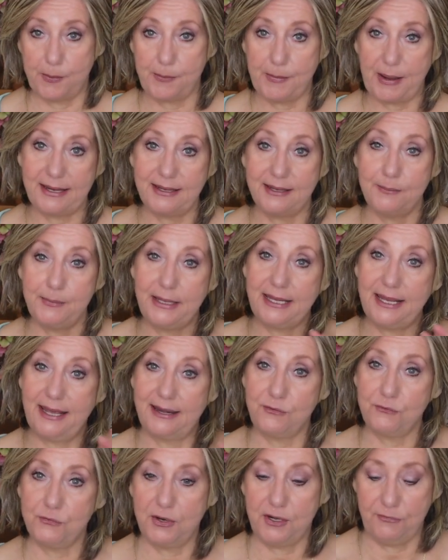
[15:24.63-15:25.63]
We might be
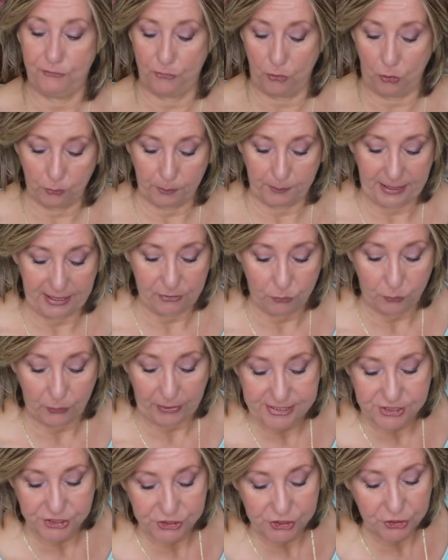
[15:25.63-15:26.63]
getting rid of Old Man
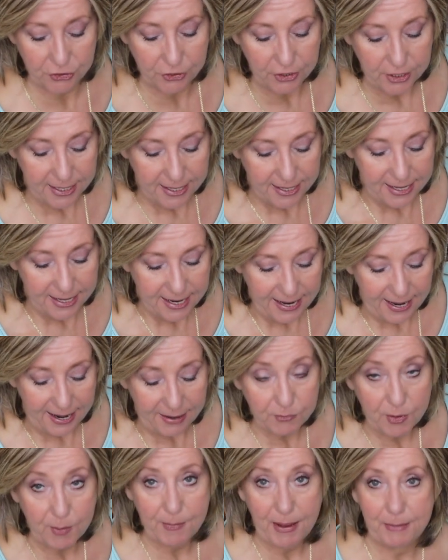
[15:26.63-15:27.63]
Winter
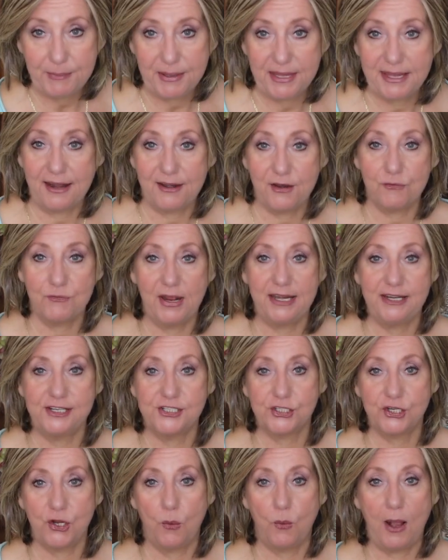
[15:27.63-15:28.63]
and we might be getting ready
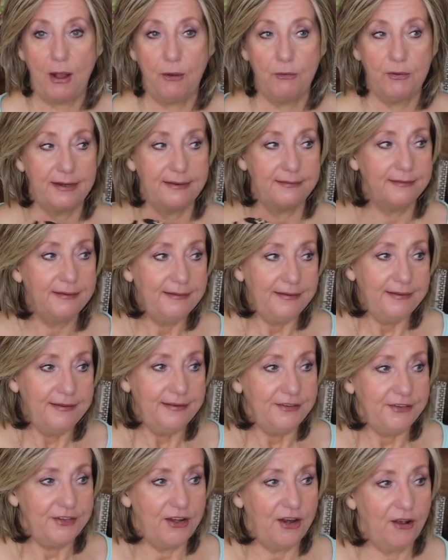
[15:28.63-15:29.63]
to go out and,
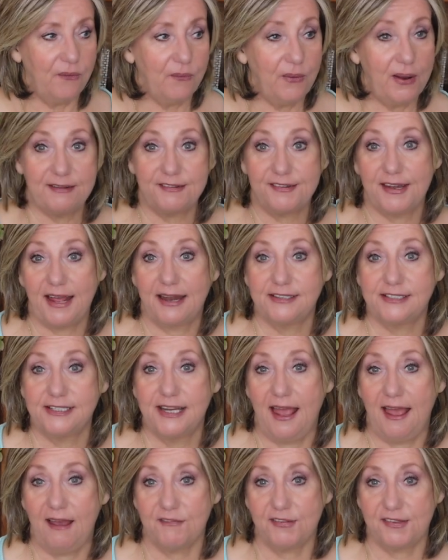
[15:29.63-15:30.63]
you know, and start to
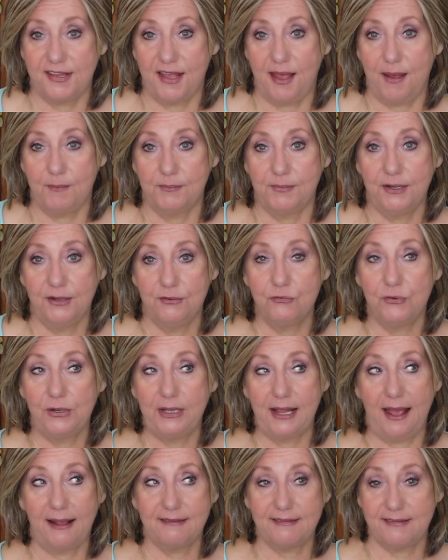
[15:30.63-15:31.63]
have some
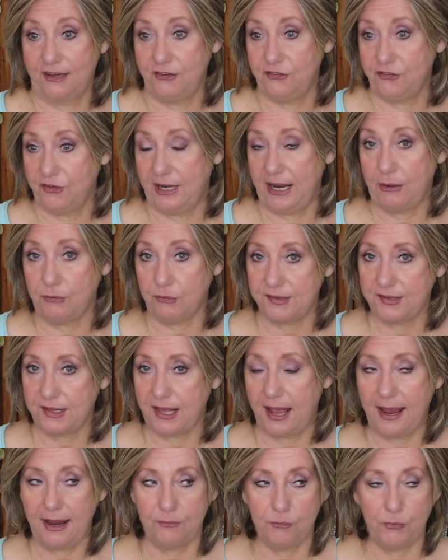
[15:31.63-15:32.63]
relaxation
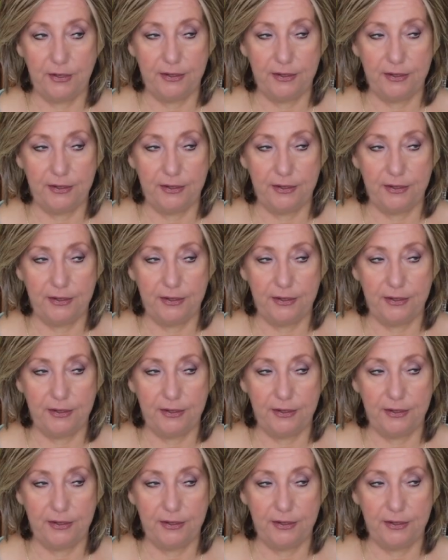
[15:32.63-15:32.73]
outside.